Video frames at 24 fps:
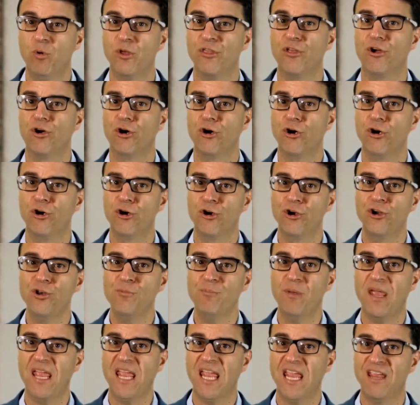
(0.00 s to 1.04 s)
with
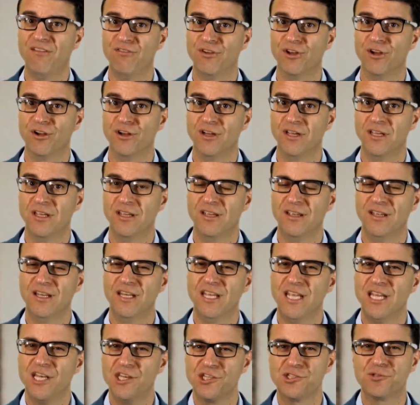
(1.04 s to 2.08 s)
herd behavior in
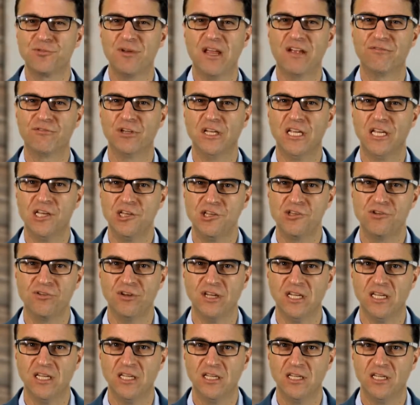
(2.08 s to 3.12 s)
industry after
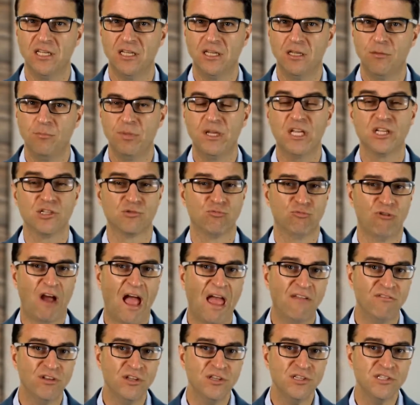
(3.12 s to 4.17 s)
industry because
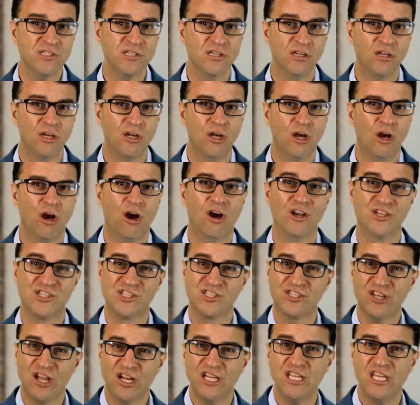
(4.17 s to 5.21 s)
rivals are
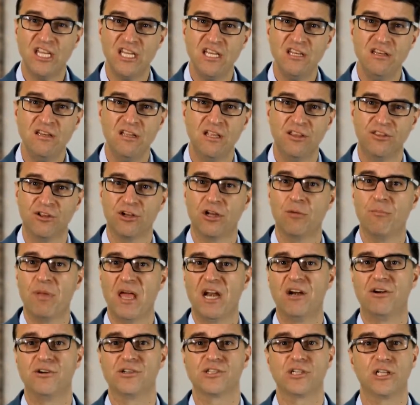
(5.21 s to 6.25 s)
studying their
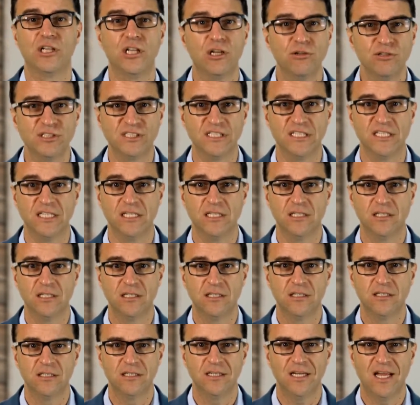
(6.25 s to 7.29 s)
competitors closely
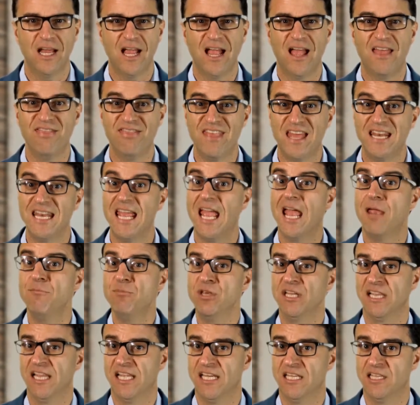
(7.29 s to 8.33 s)
and then
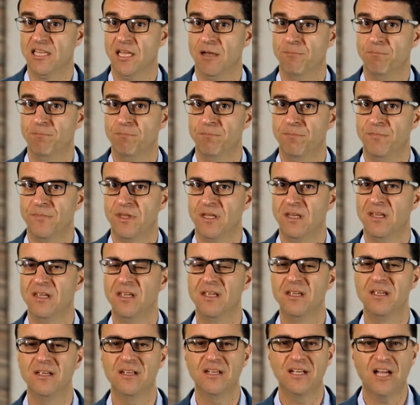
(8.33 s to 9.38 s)
emulating them.
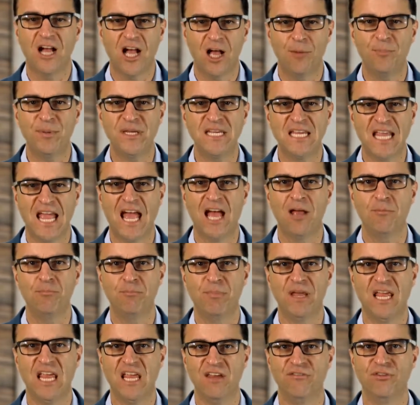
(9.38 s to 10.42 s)
Copycat
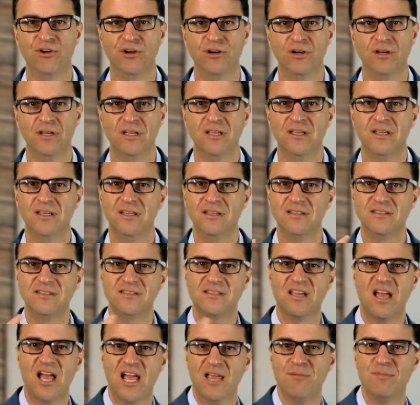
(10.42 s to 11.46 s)
behavior,
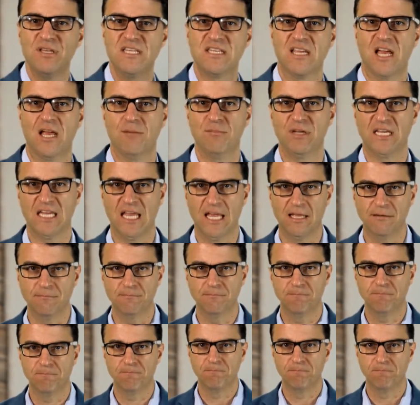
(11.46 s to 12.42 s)
time and time again.